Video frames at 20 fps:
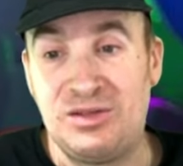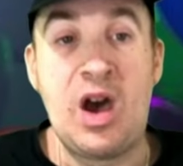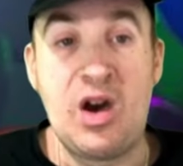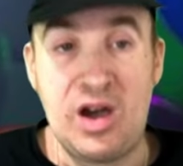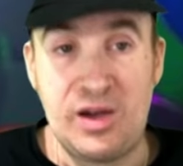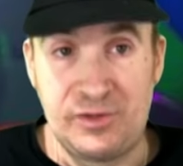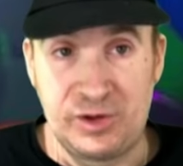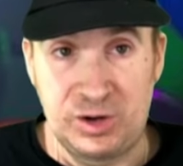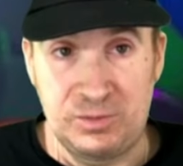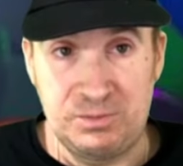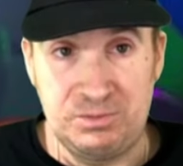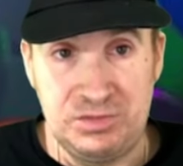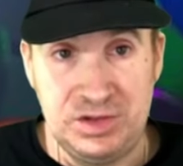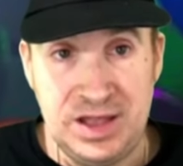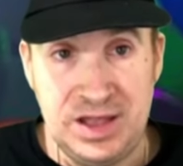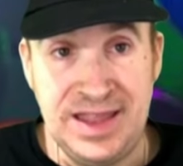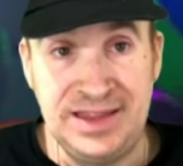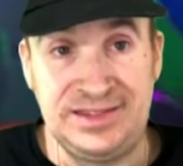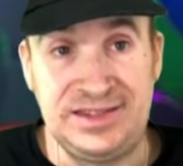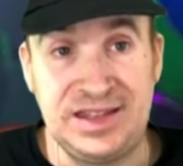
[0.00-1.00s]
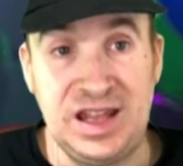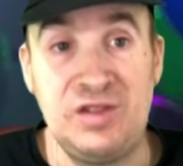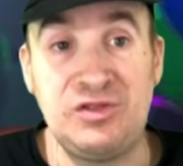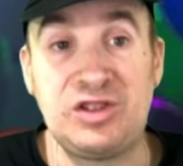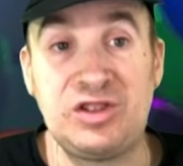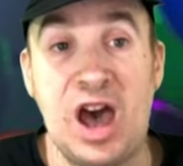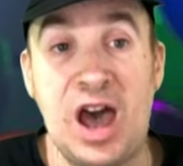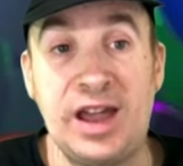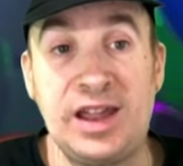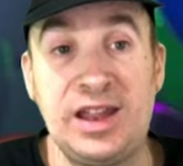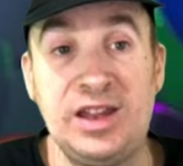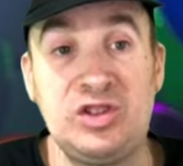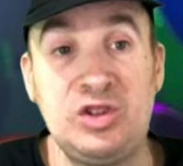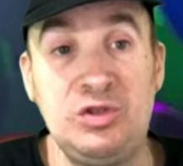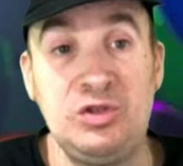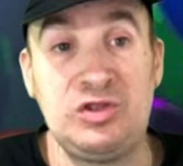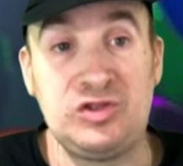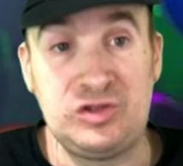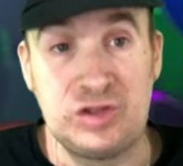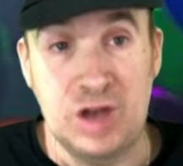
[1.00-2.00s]
However, instead of talking
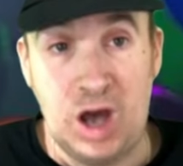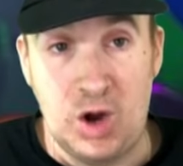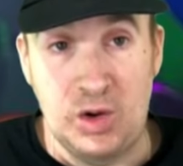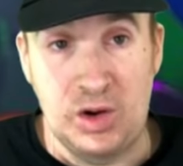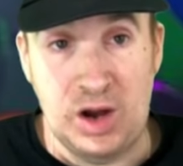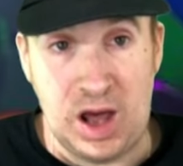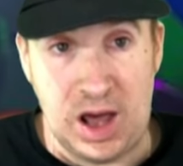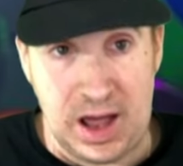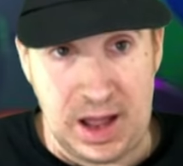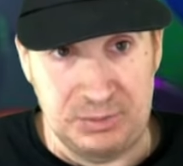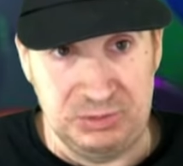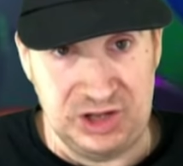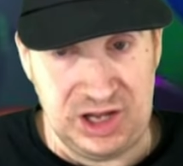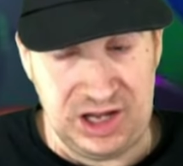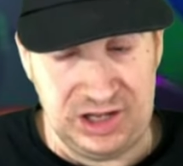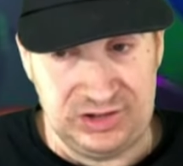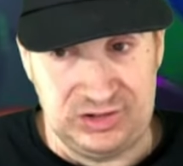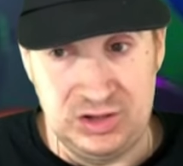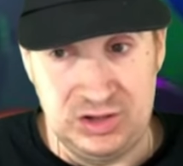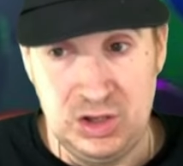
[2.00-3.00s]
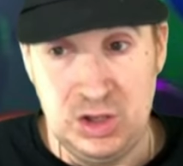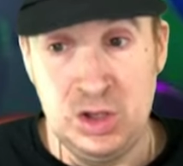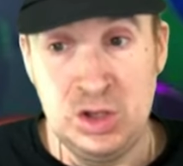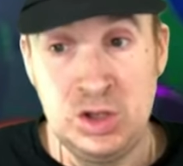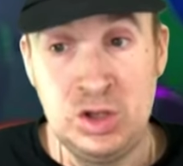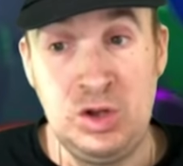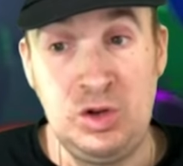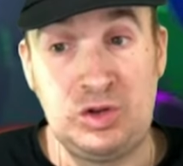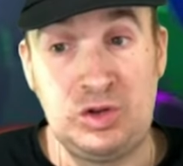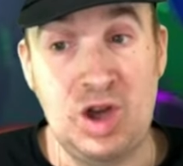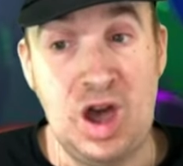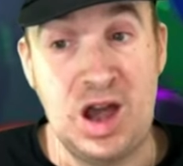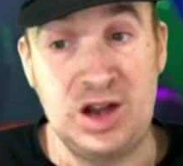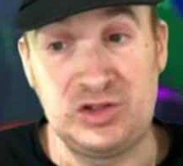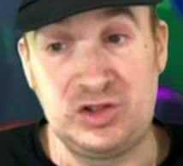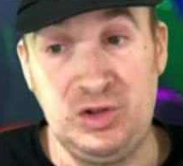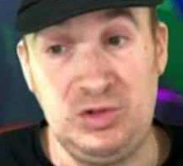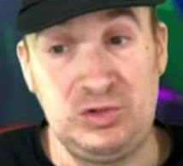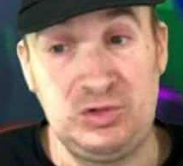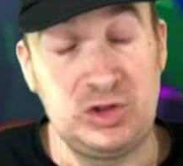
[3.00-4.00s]
to stone objects, you
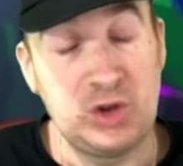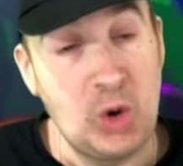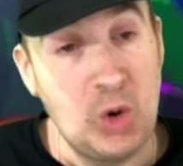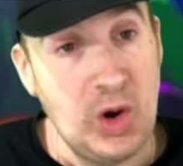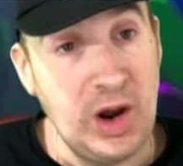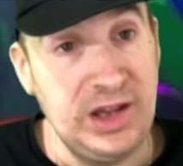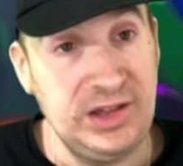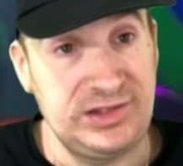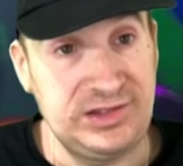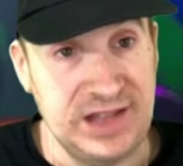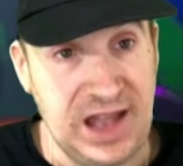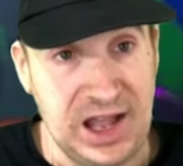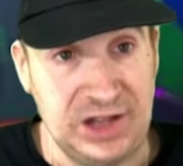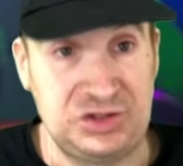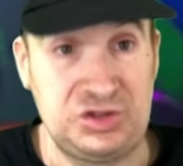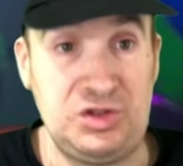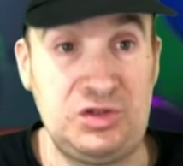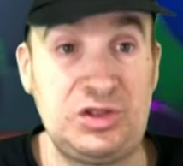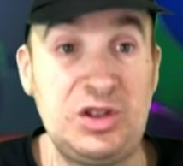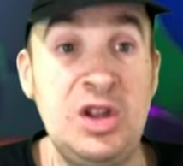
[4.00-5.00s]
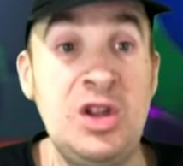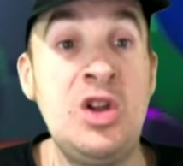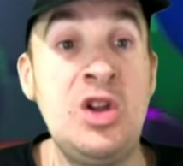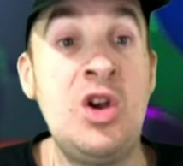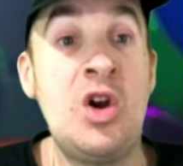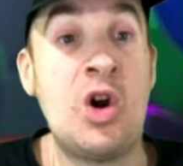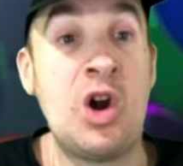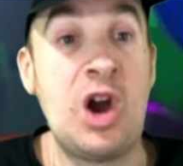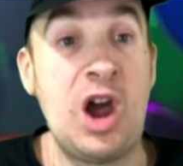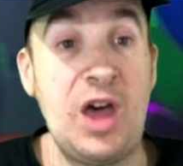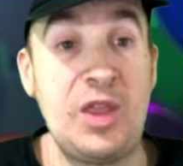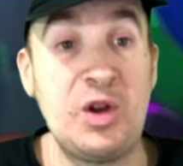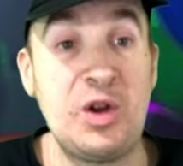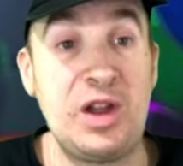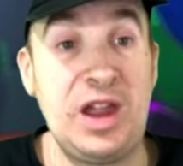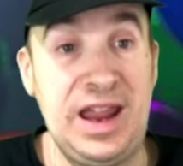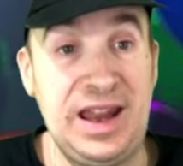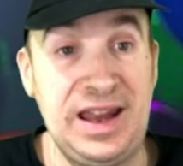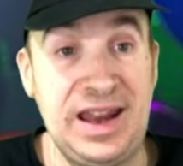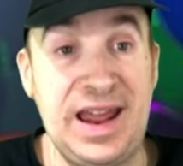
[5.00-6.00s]
talk to toy statues or
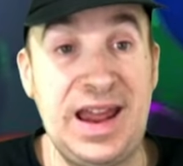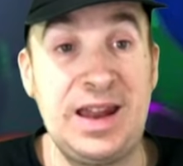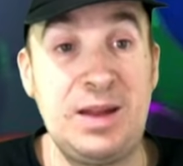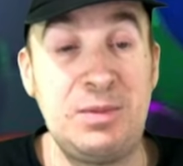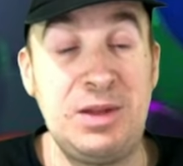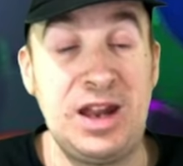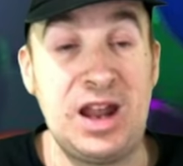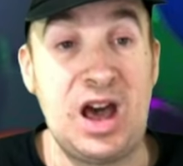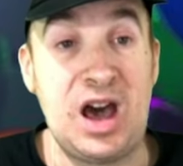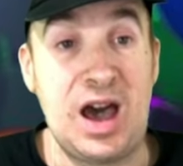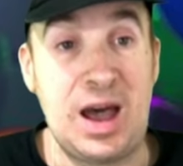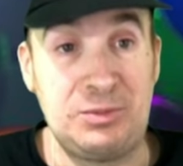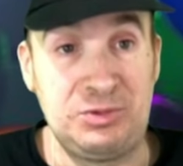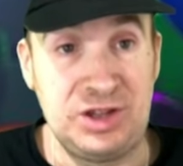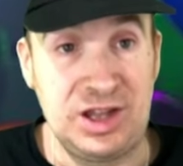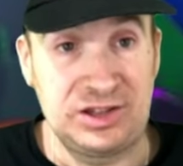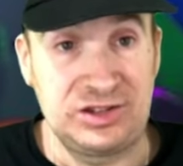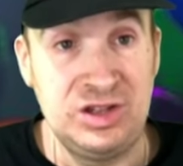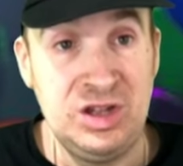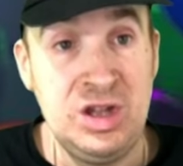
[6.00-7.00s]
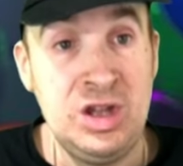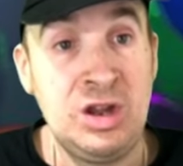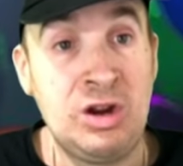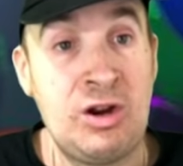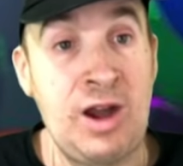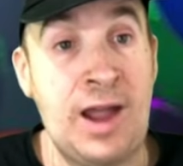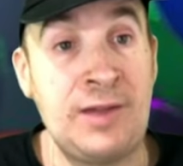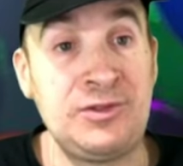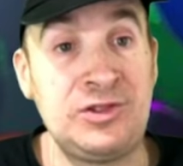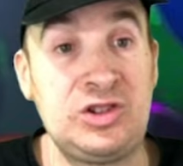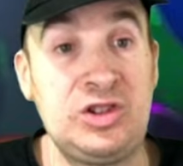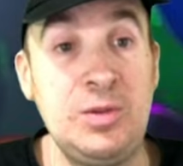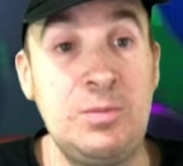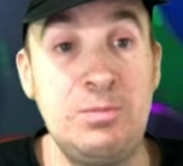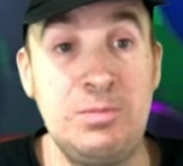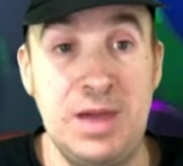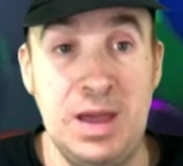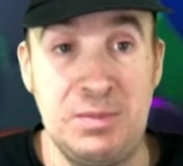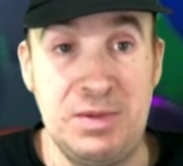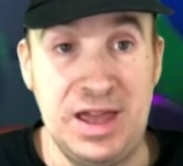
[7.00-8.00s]
other inanimate objects crafted to
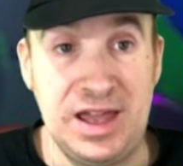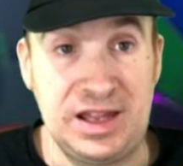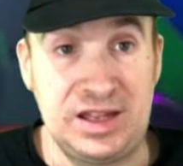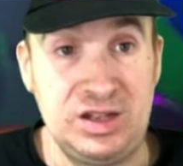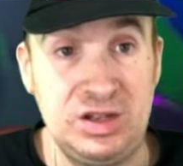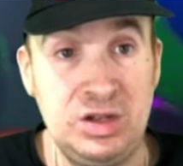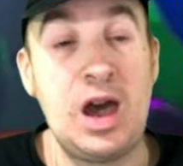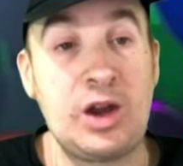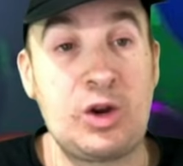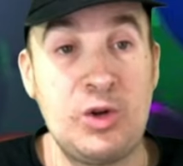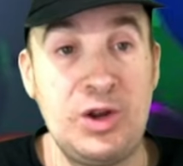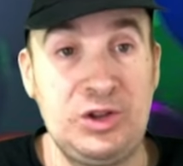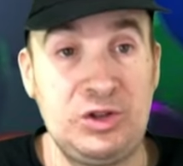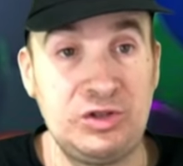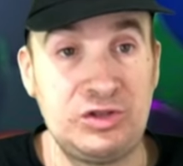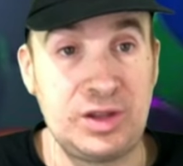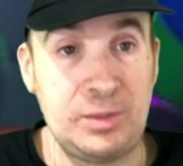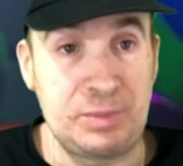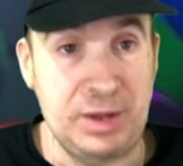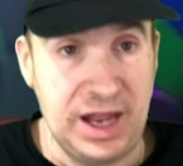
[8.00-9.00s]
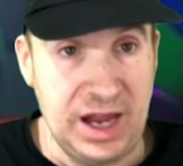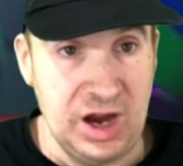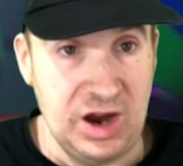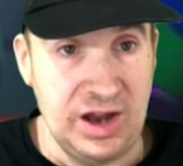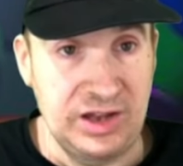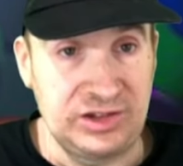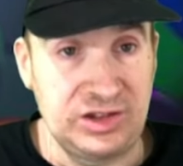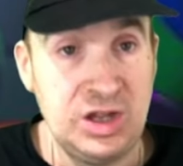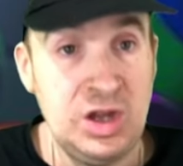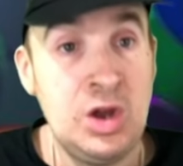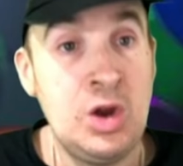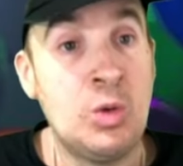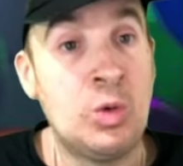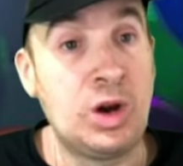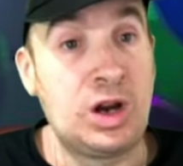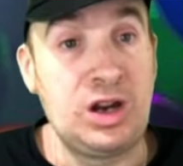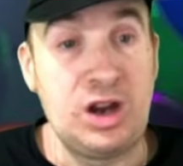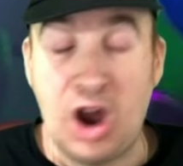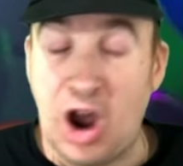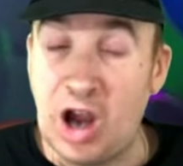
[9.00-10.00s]
mimic a creature's appearance,
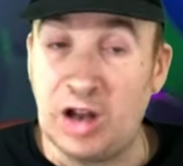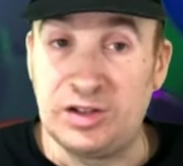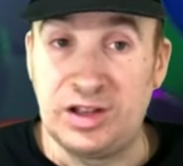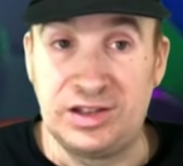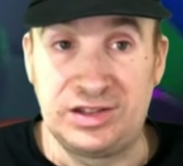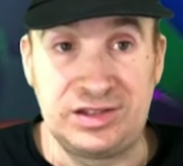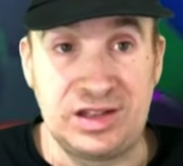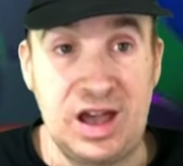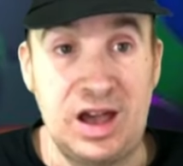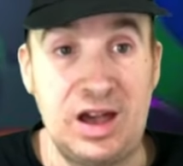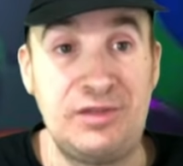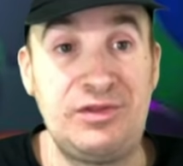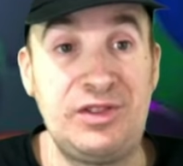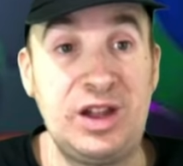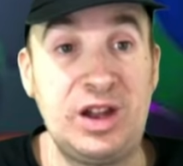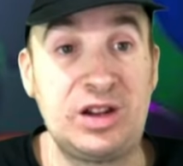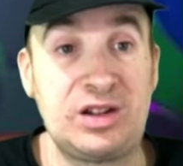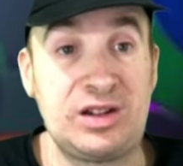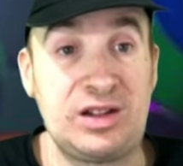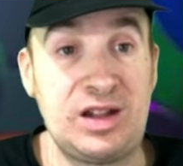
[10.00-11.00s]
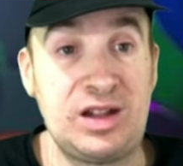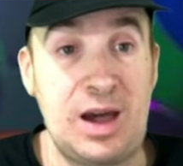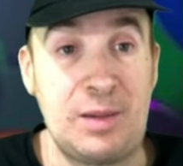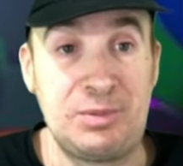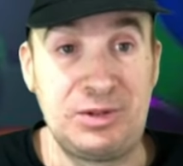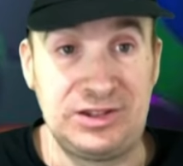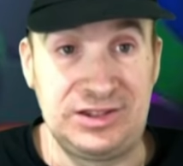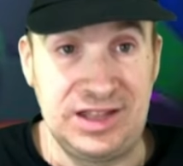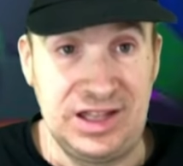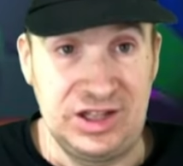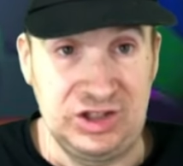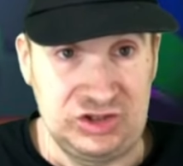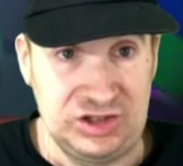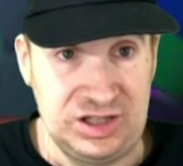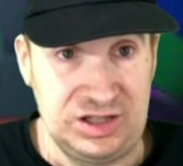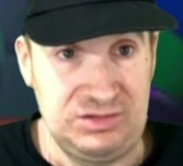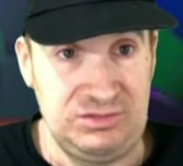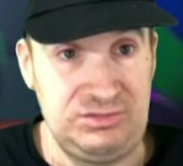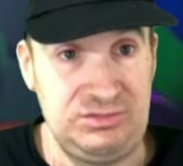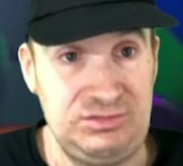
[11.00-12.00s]
regardless of their
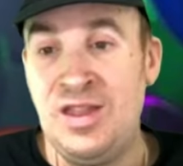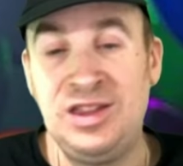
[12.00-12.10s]
composition.